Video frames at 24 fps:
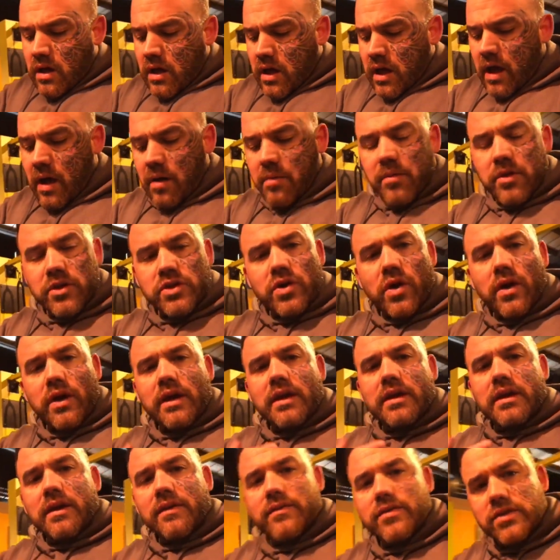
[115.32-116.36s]
how much I
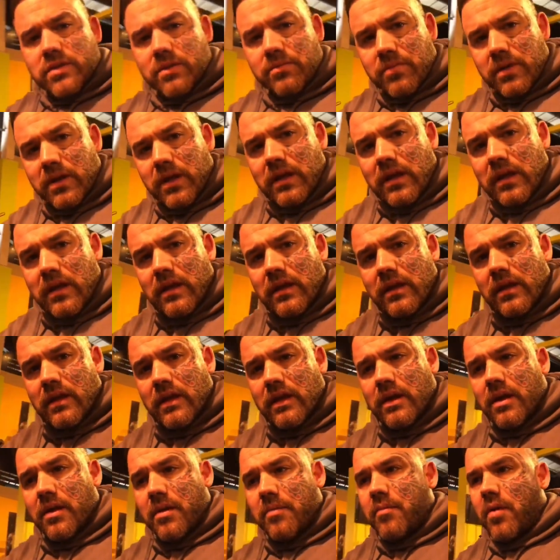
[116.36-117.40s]
can give somebody,
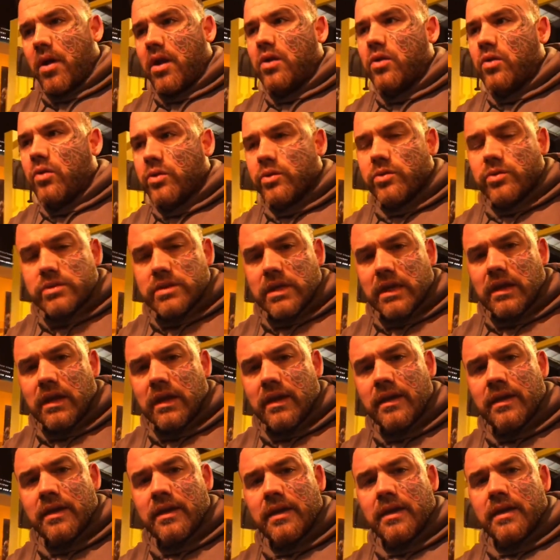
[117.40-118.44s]
my loyalty.
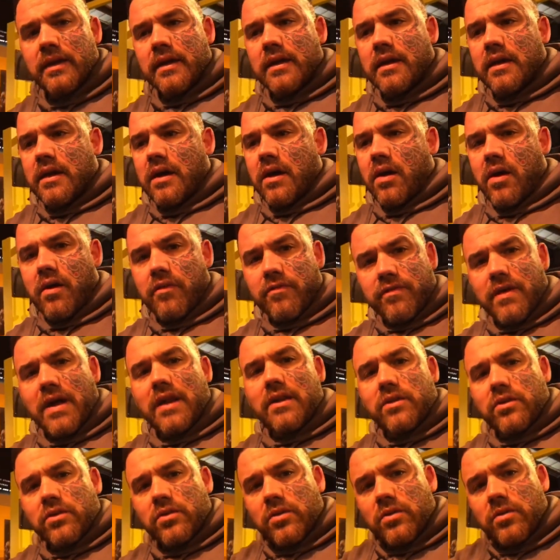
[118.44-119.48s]
I
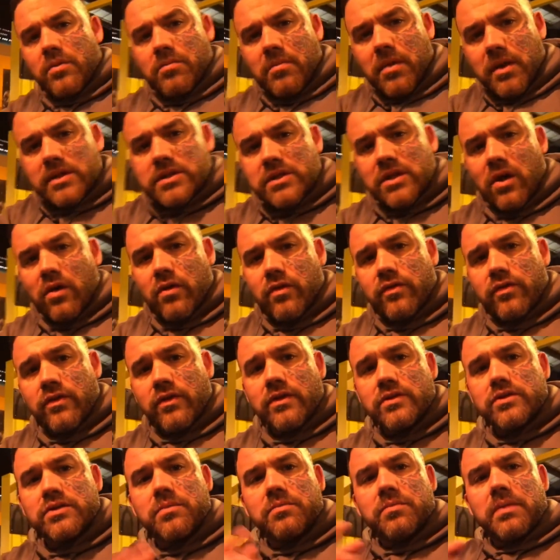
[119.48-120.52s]
value
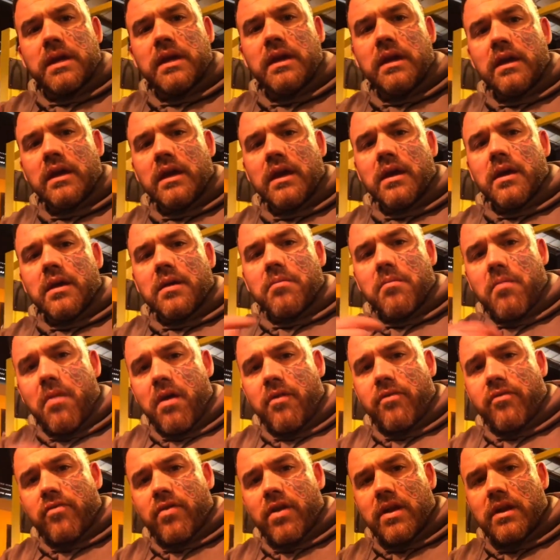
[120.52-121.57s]
myself. To be my
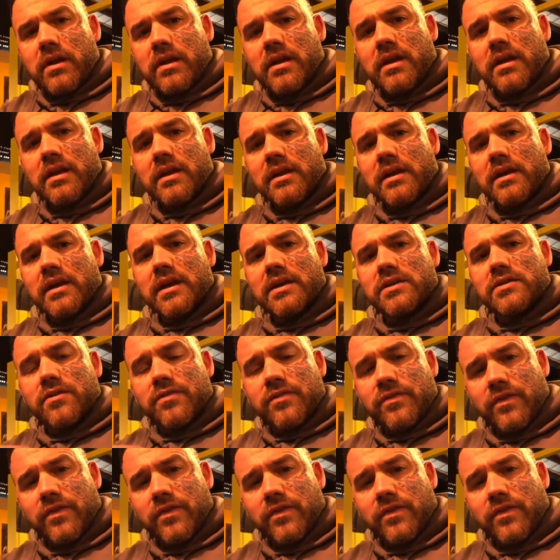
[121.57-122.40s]
friend is a